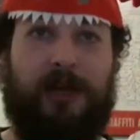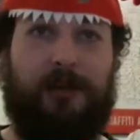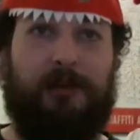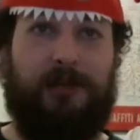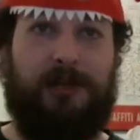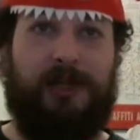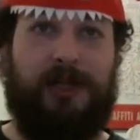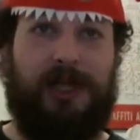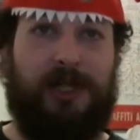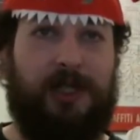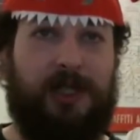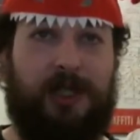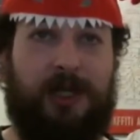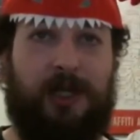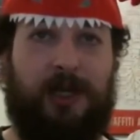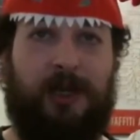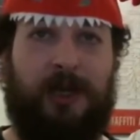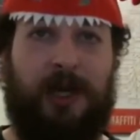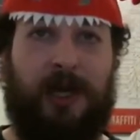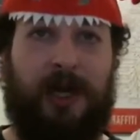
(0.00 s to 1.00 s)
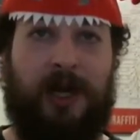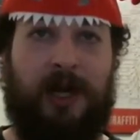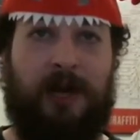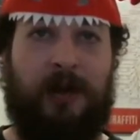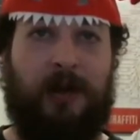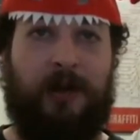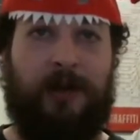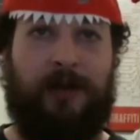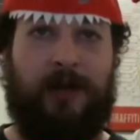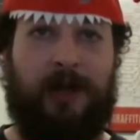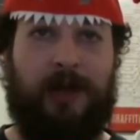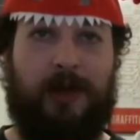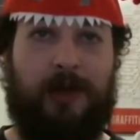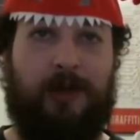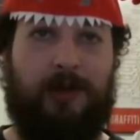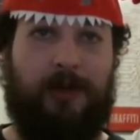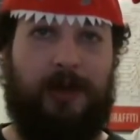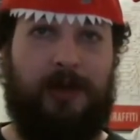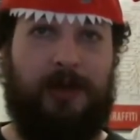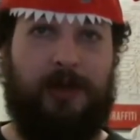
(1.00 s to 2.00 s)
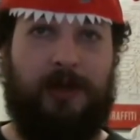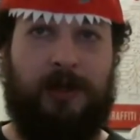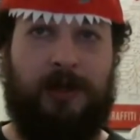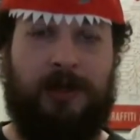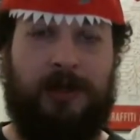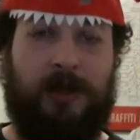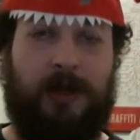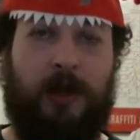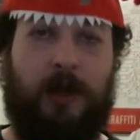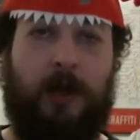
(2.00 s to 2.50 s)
the position and all the other features,